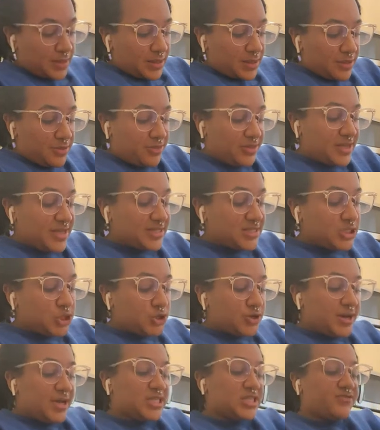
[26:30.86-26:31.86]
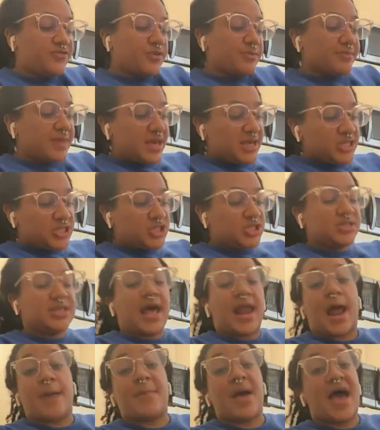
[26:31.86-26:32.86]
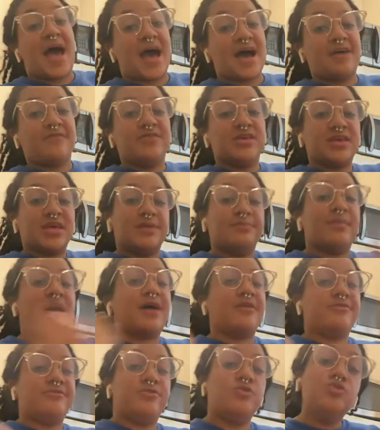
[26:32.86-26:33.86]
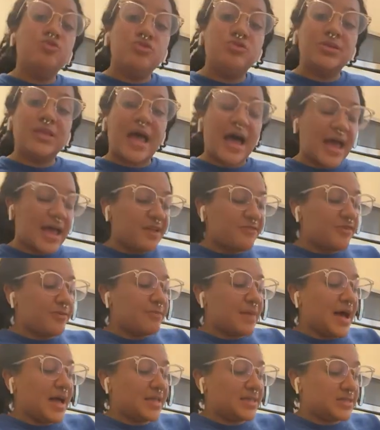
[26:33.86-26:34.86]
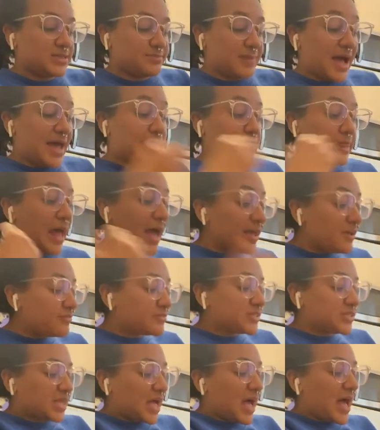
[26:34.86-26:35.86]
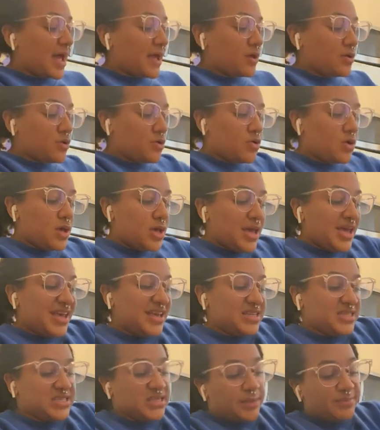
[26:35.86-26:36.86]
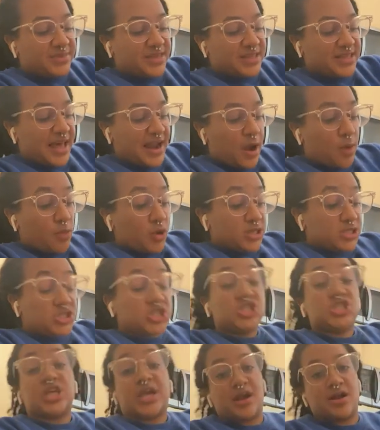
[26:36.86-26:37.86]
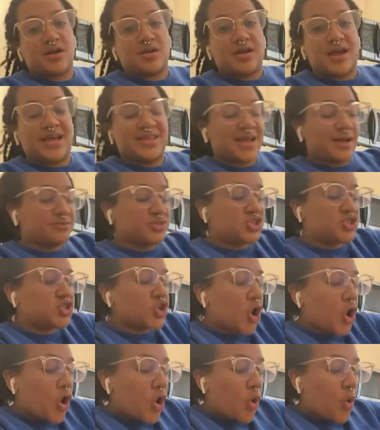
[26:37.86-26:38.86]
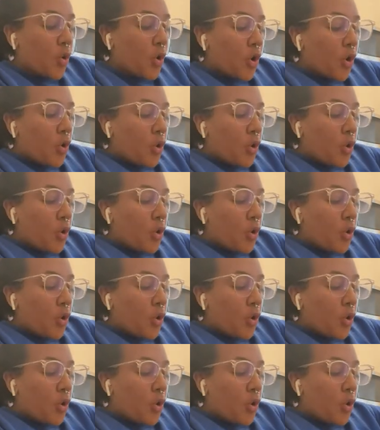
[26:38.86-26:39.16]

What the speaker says: this transformation that I'm having in my food life and my lifestyle is something that I want to share. And I'm so